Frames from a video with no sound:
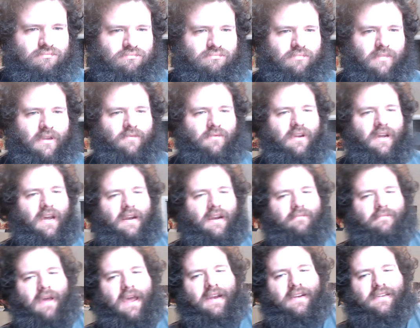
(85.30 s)
Then we got A
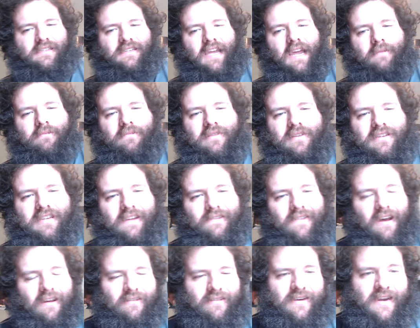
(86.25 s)
Man Escaped. This came
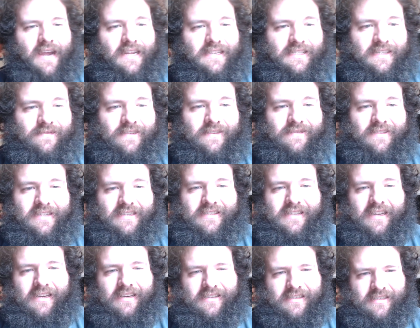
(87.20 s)
out in
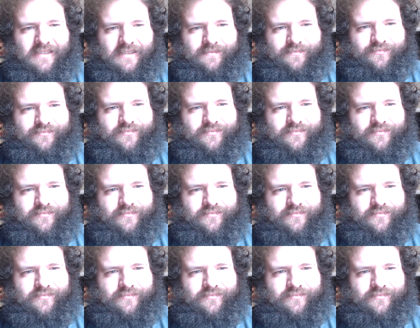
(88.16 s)
1956.